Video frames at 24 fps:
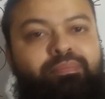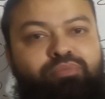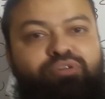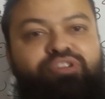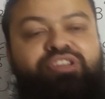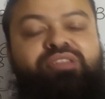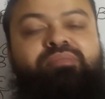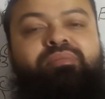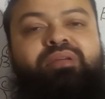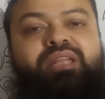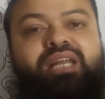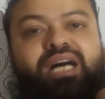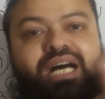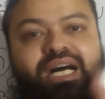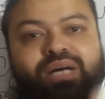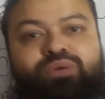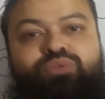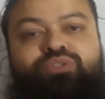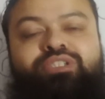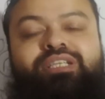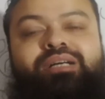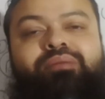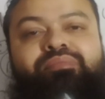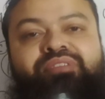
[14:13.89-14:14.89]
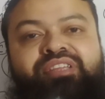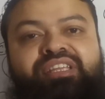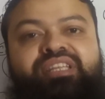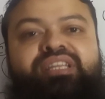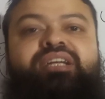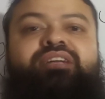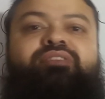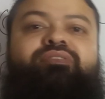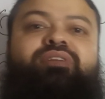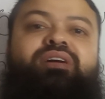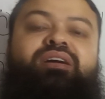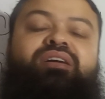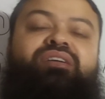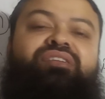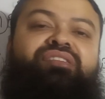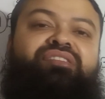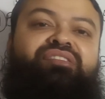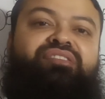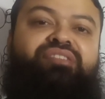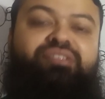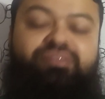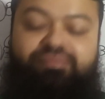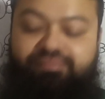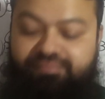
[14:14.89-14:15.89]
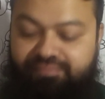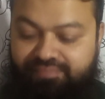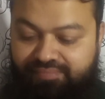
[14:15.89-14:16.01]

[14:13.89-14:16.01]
possible outcomes in advance.